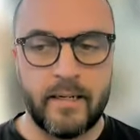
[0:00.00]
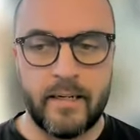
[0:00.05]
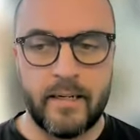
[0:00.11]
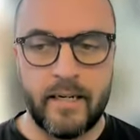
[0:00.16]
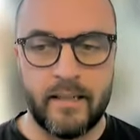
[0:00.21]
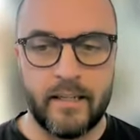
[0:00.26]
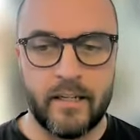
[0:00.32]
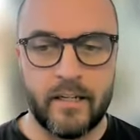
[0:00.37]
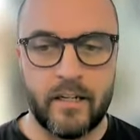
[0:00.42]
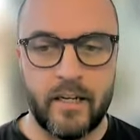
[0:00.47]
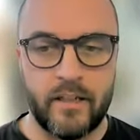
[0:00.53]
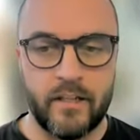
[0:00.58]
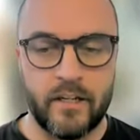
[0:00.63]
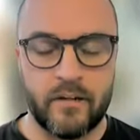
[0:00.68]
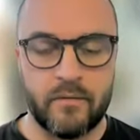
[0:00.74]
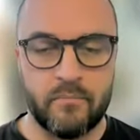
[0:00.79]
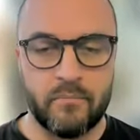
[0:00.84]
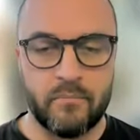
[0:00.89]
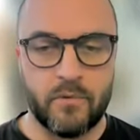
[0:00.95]
uh, in the in
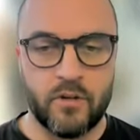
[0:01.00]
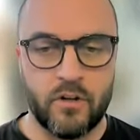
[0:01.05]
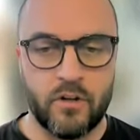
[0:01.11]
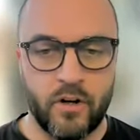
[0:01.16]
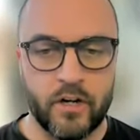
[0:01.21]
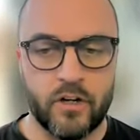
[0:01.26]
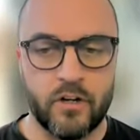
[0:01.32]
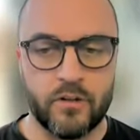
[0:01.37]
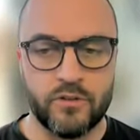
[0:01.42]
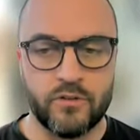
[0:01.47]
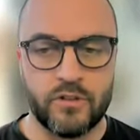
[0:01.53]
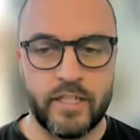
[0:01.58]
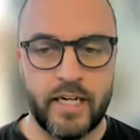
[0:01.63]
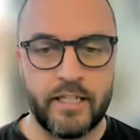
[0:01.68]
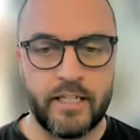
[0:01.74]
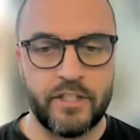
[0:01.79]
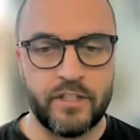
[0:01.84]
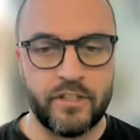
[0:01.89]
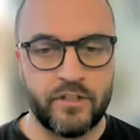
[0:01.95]
the client
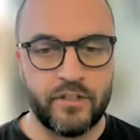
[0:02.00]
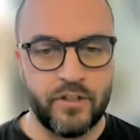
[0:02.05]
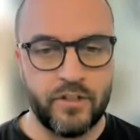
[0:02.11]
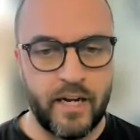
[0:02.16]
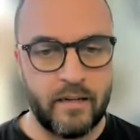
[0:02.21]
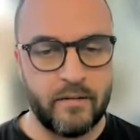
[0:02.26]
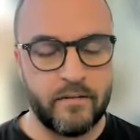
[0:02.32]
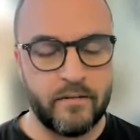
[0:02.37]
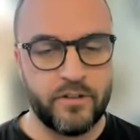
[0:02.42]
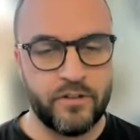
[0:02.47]
consultation to,